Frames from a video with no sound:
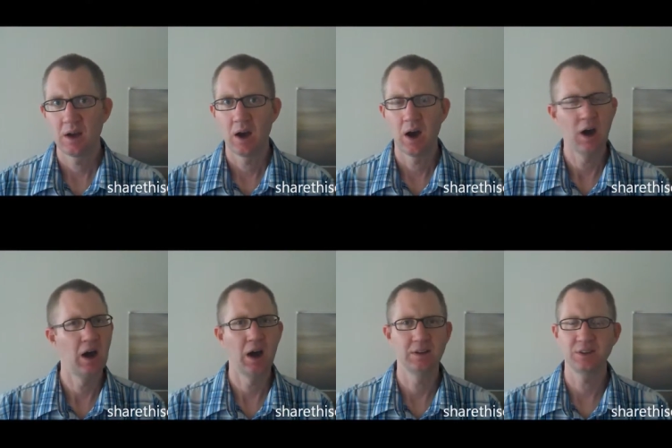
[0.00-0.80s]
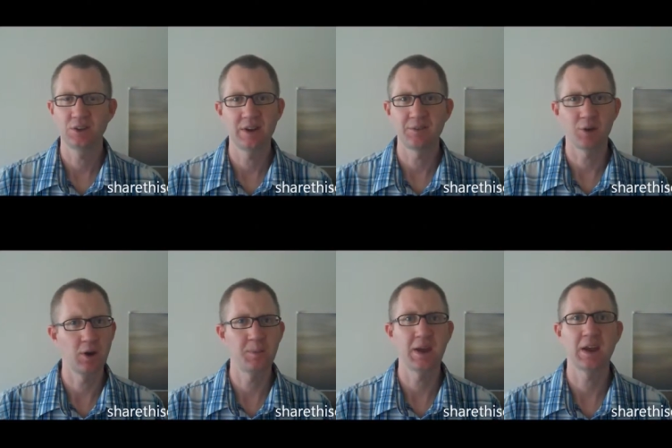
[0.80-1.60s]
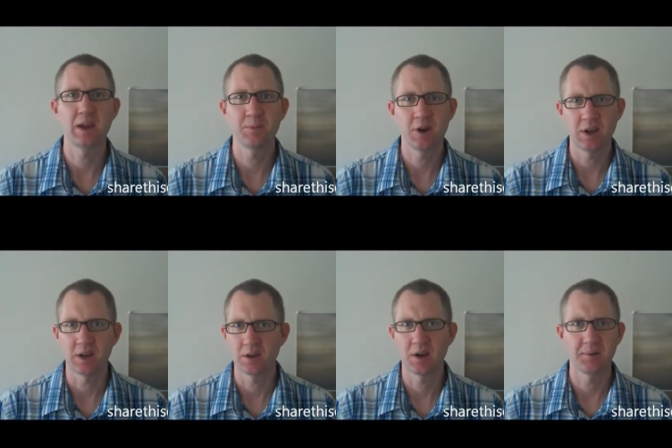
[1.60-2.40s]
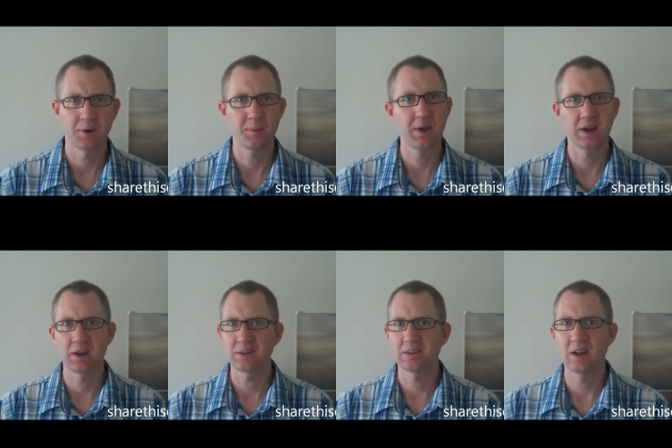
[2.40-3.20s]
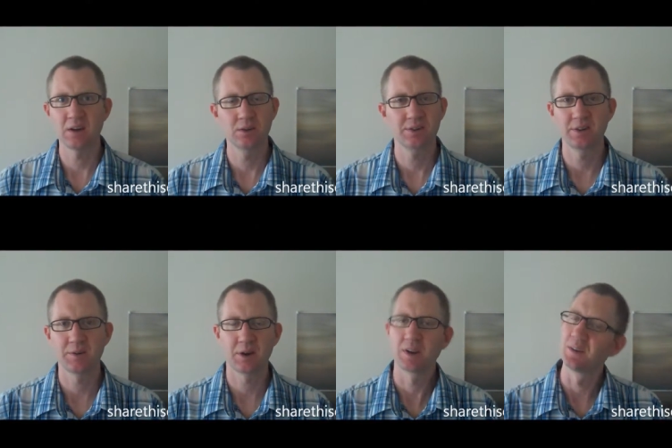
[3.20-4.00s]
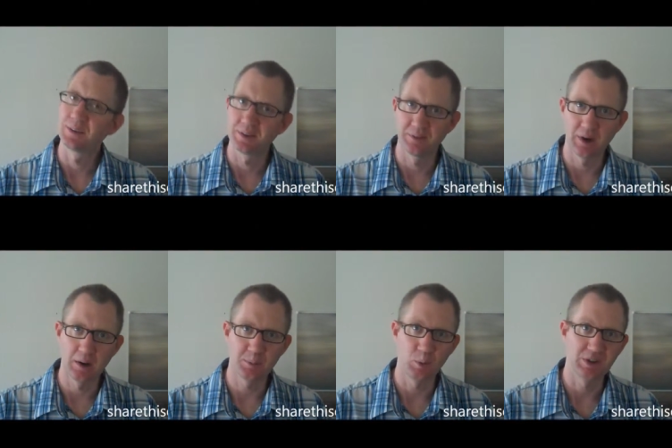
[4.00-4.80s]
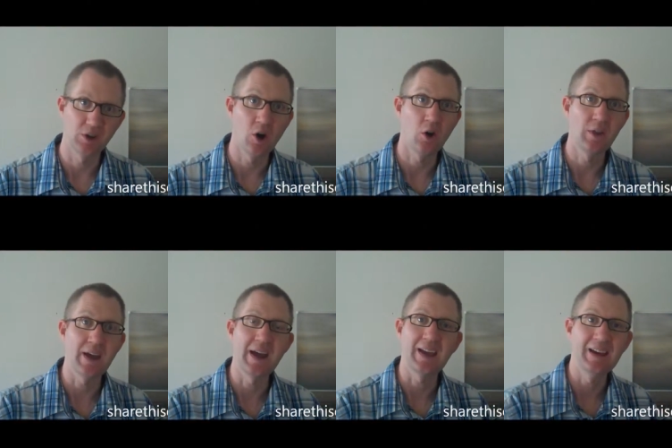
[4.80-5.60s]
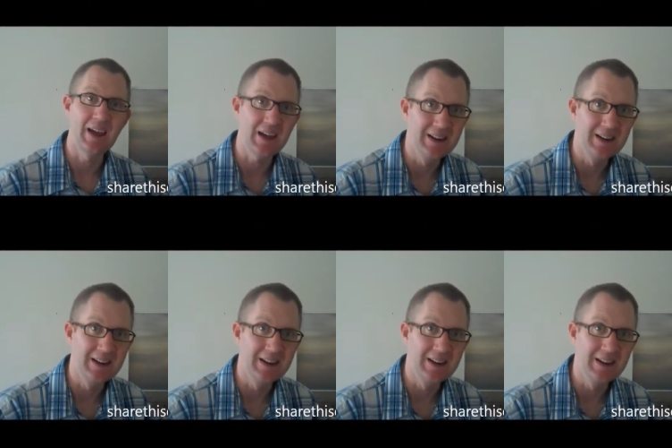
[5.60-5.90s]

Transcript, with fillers: you're never going to make any money. You're never going to make any sales. You're never going to develop what's called a